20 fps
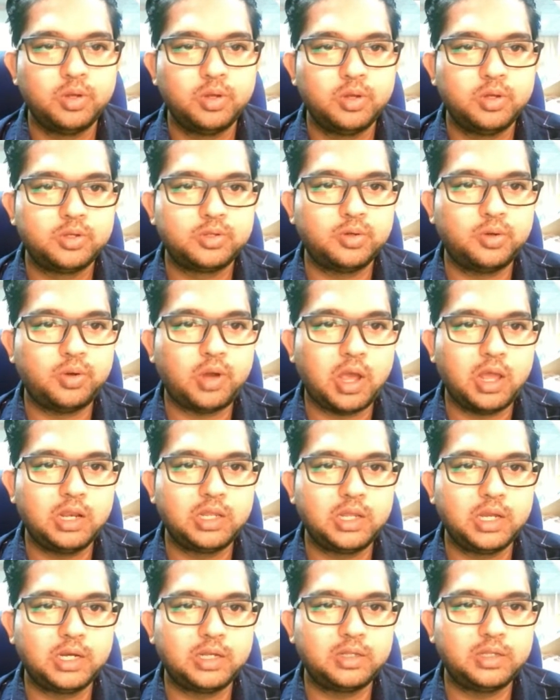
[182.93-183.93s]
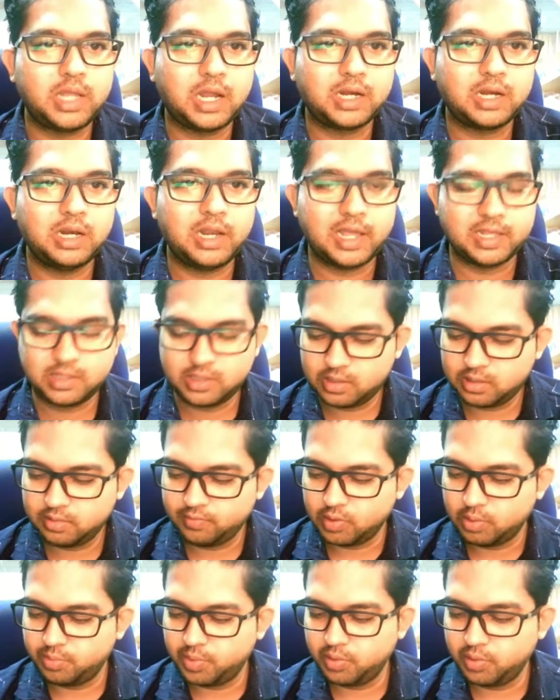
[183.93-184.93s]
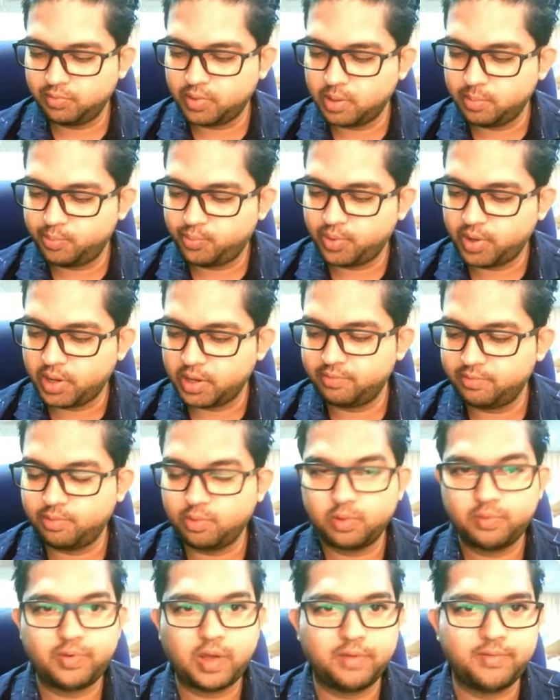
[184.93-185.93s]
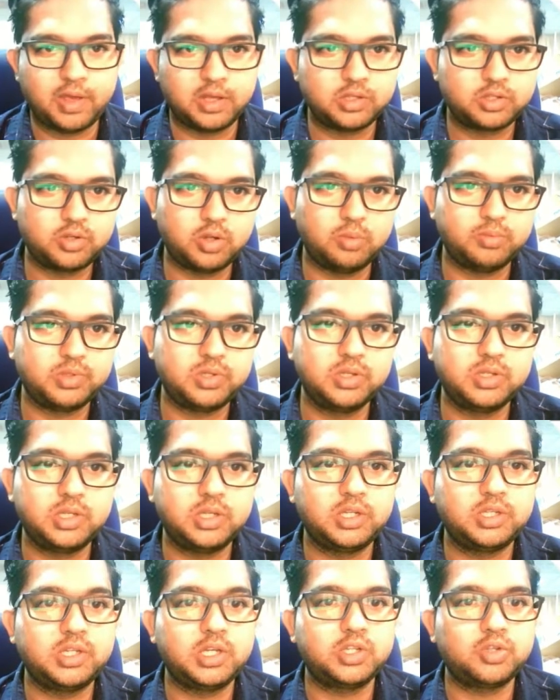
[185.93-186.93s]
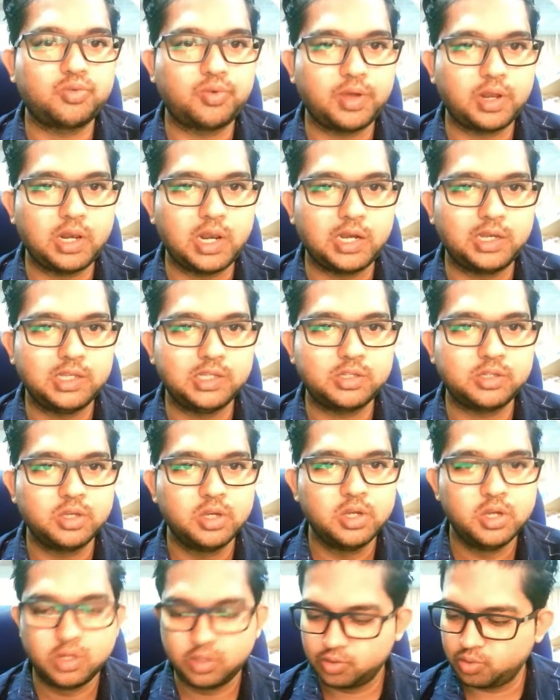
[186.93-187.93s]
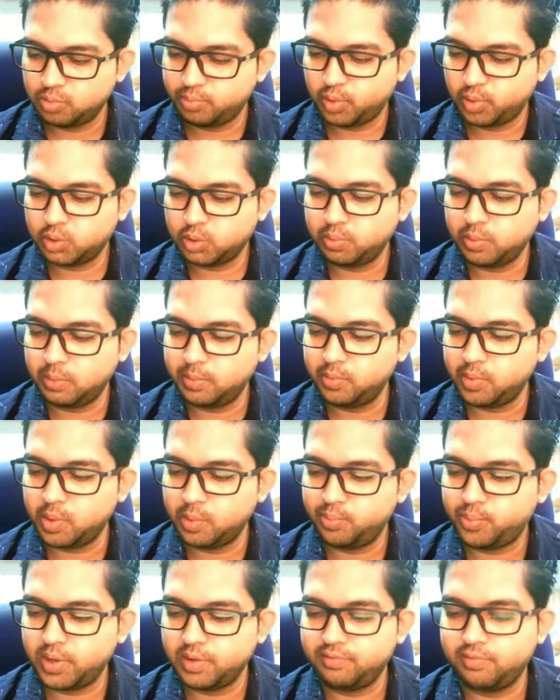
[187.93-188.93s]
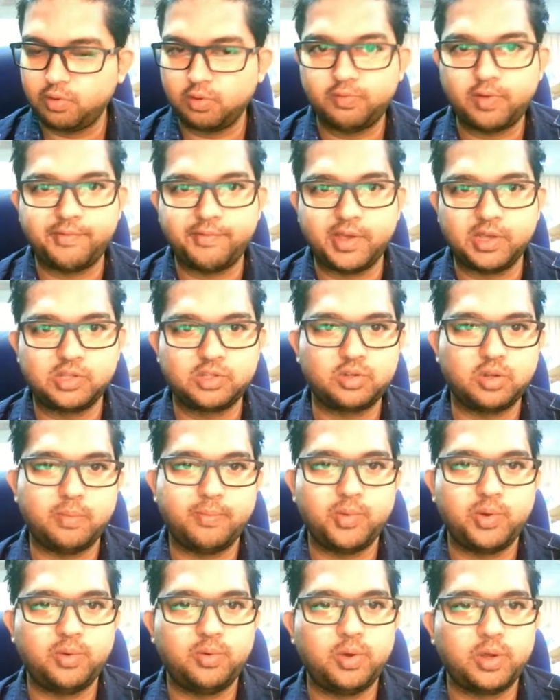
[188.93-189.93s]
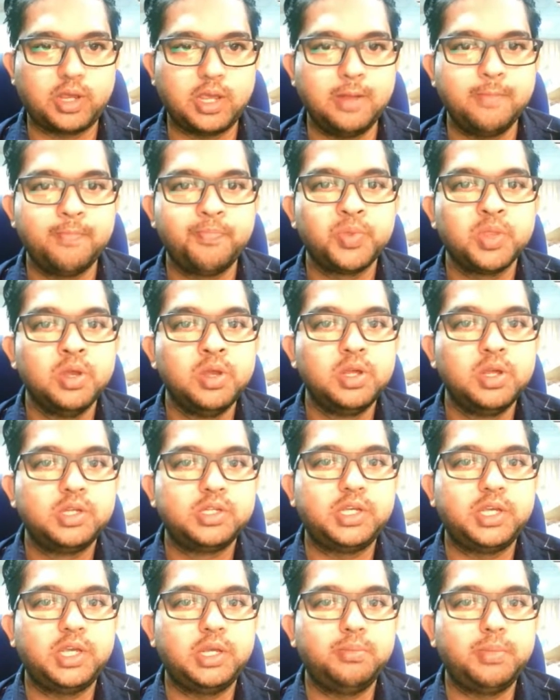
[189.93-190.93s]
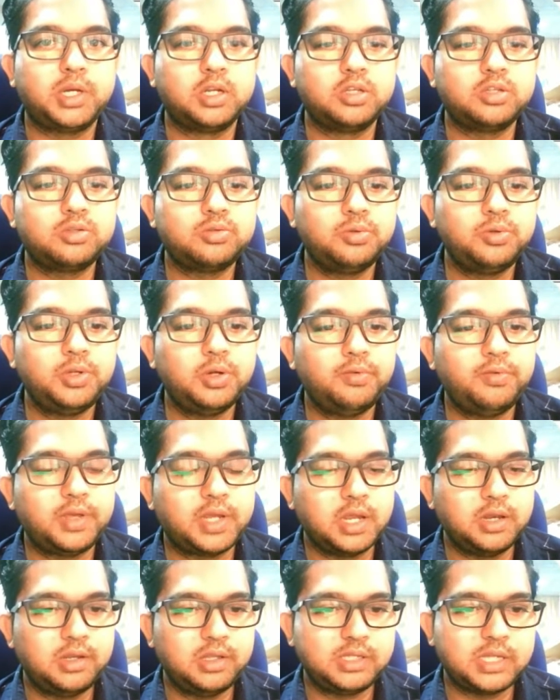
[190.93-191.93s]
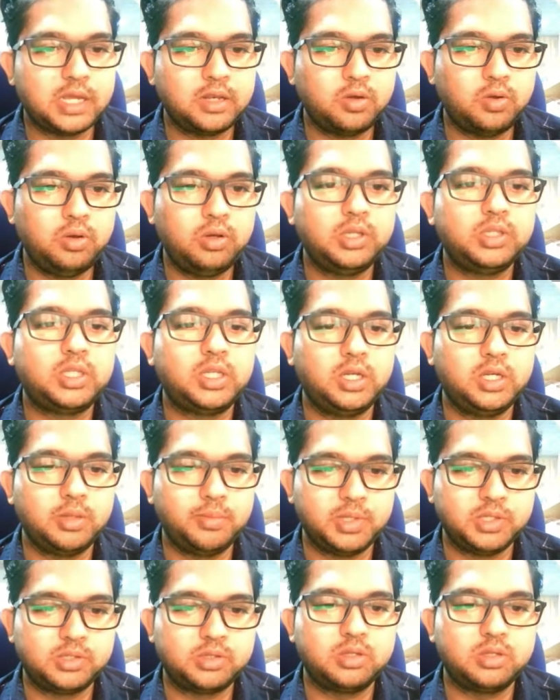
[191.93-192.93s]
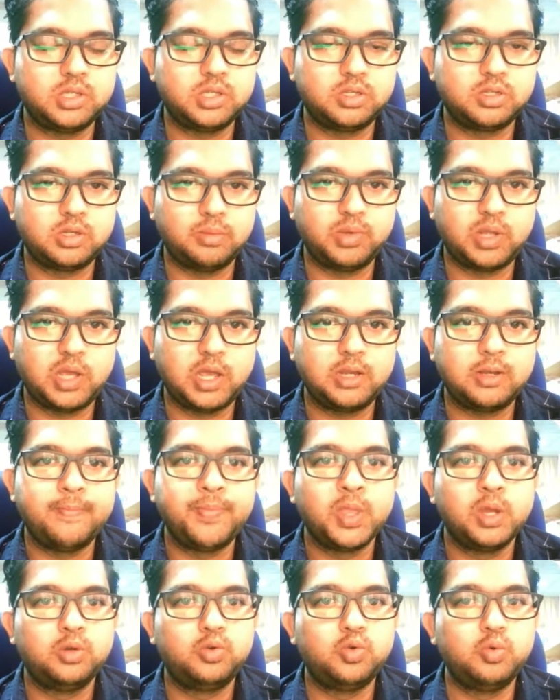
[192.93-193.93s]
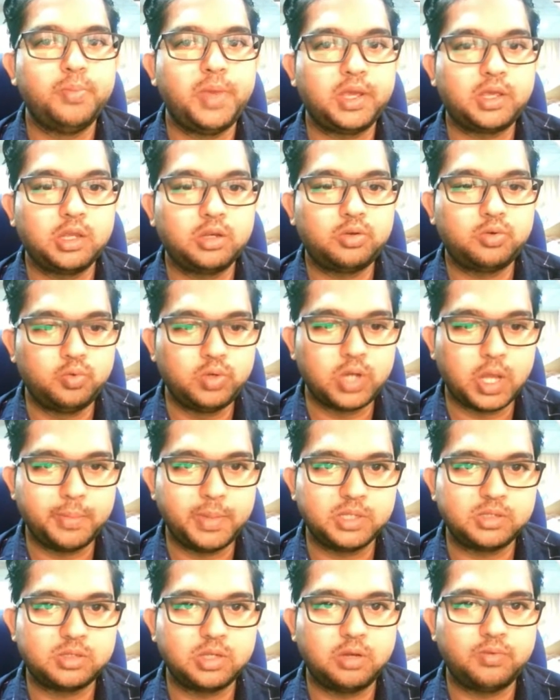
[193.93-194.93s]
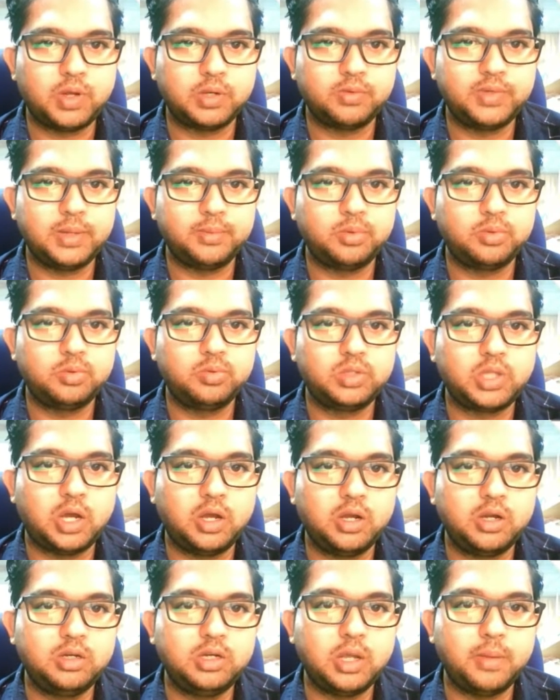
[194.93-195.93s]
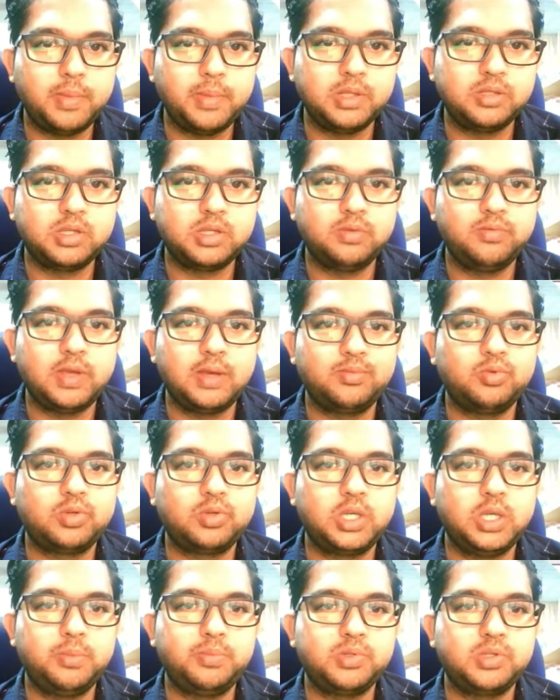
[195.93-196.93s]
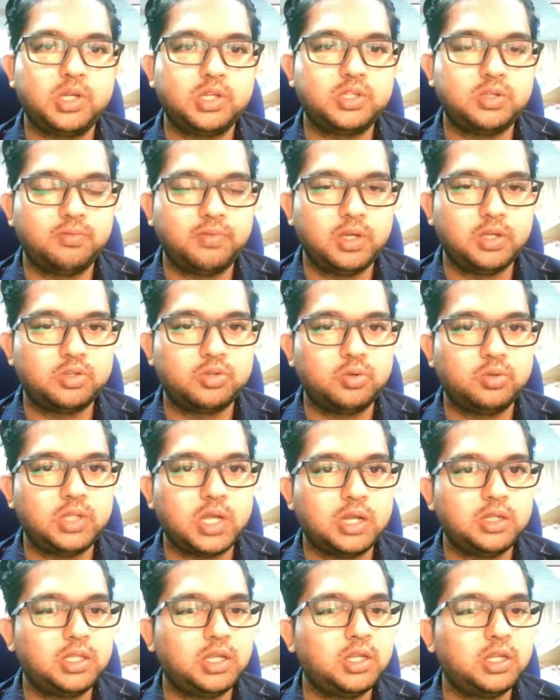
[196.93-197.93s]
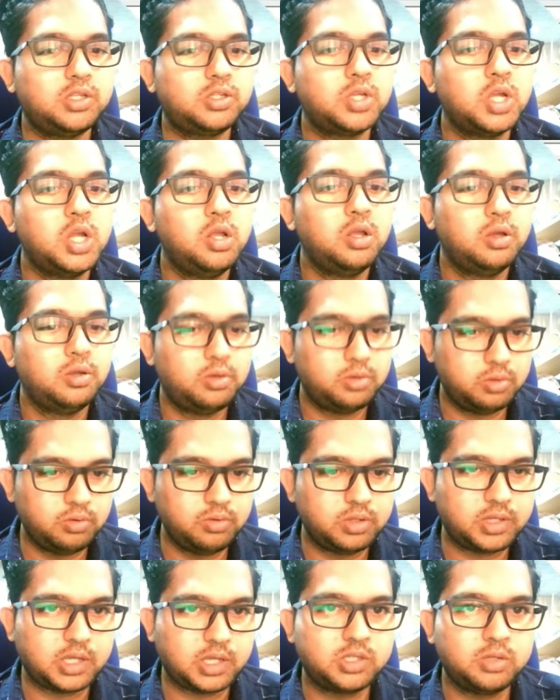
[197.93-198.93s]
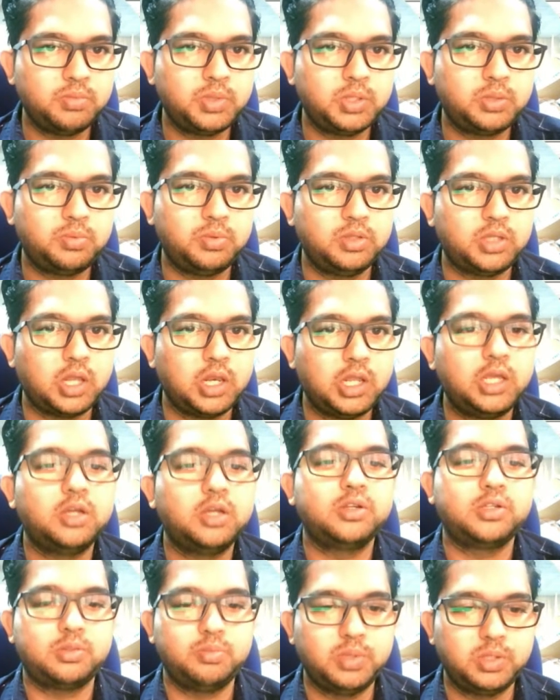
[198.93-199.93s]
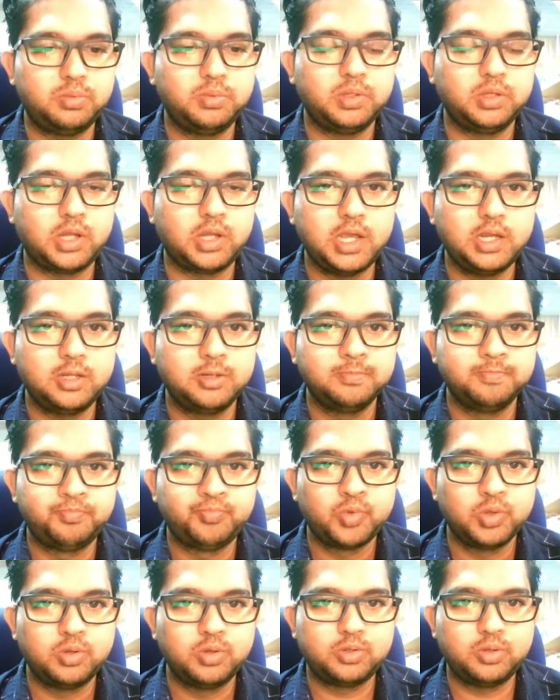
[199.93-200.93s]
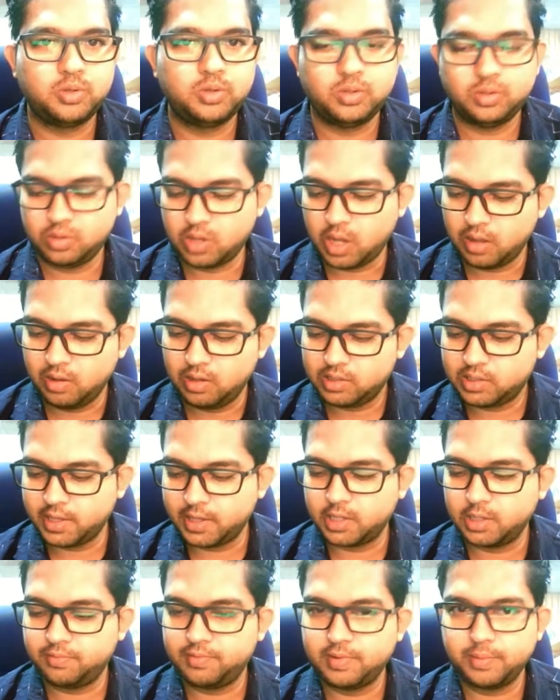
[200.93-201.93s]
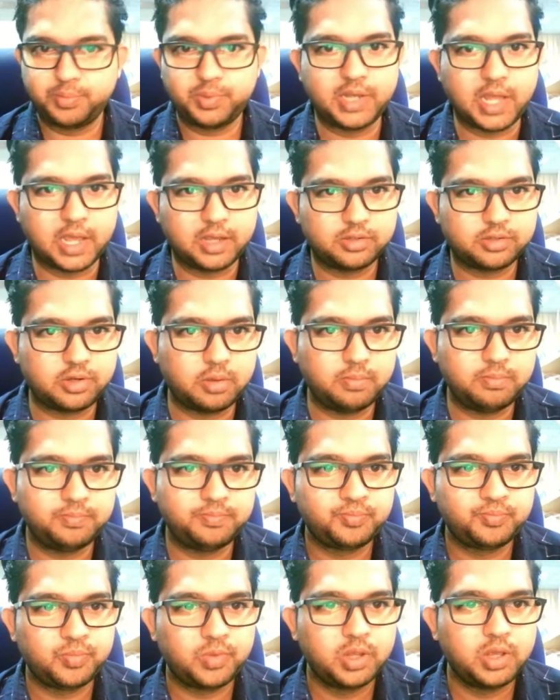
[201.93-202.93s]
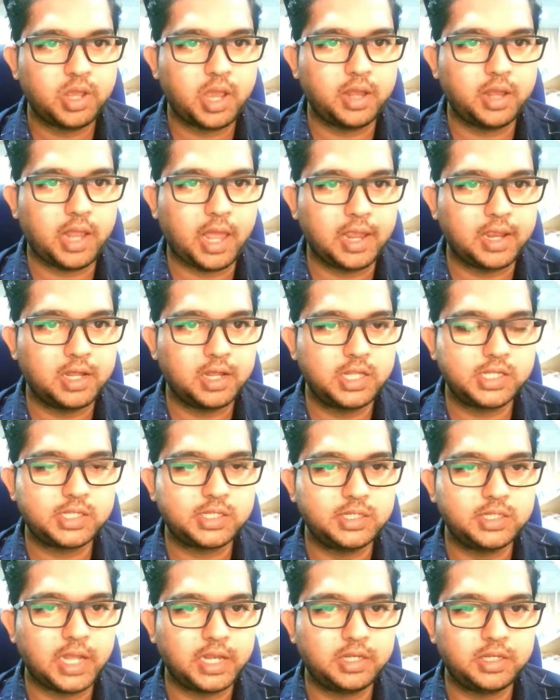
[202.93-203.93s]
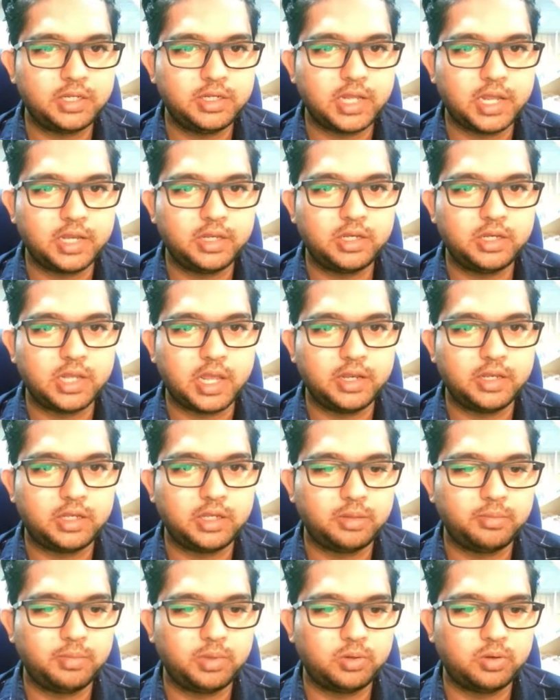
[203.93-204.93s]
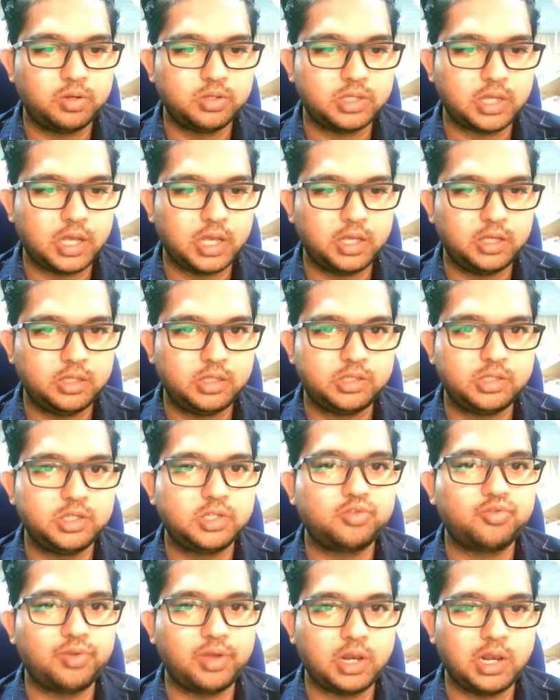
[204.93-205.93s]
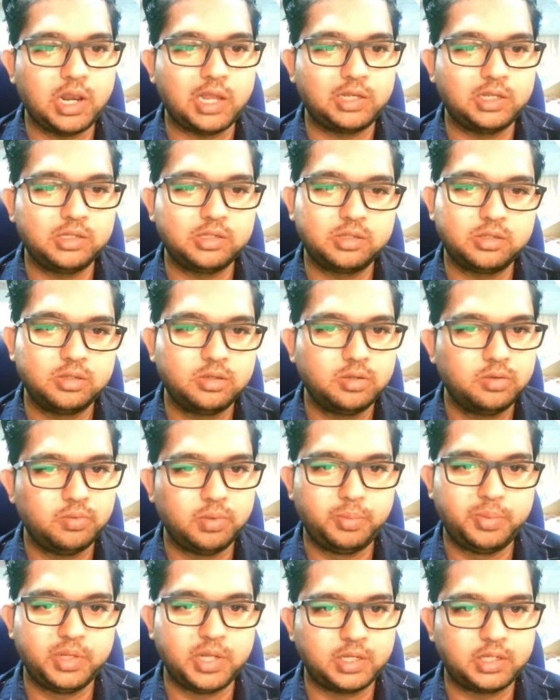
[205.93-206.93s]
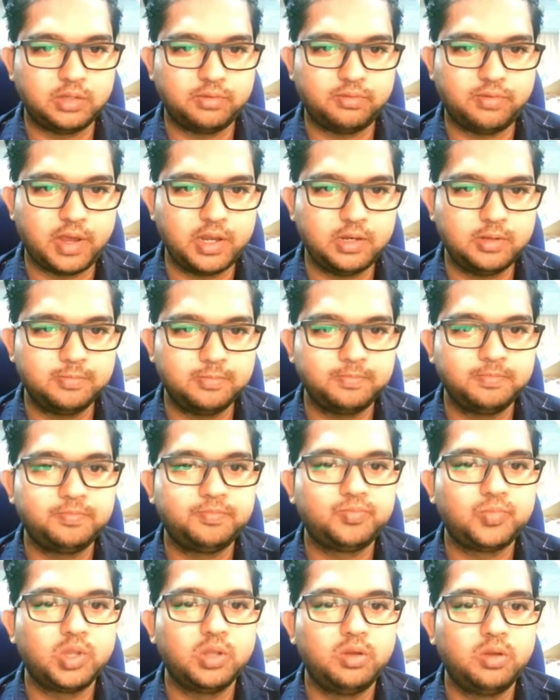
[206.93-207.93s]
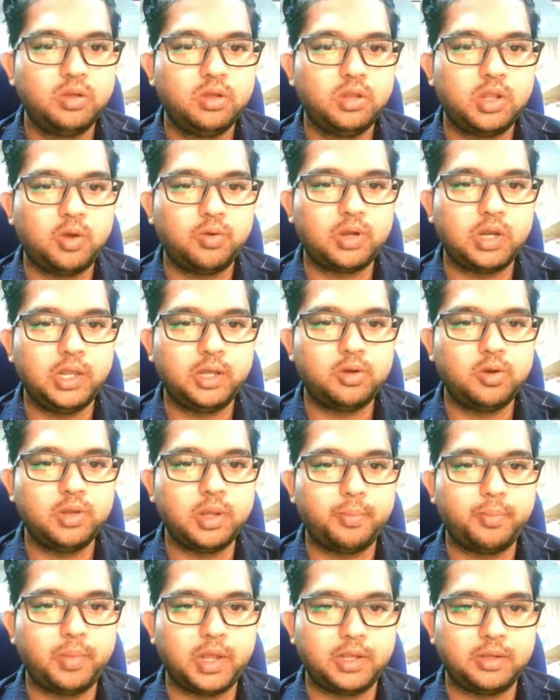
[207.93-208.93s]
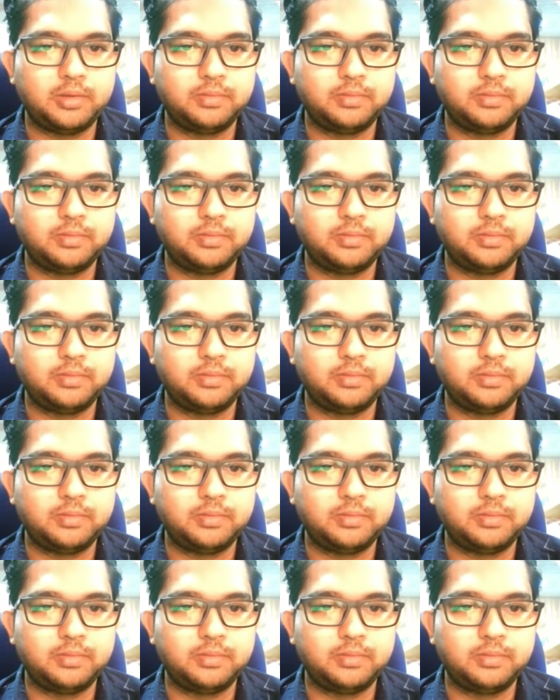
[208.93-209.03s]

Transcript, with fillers: So I'll get that length will be 1.45 angstrom. Since it is a square lattice, so both will be 1.45 angstrom. Okay, see, in metal studio we can design only three-dimensional system, right? To make it two-dimensional, what we have to do, third dimension we have to keep such a way so that there is no interaction between the layers between, right? So I'll take it 15 angstrom and angles 90 90 90 because this is a square lattice, will be 90. Fine, now click on apply.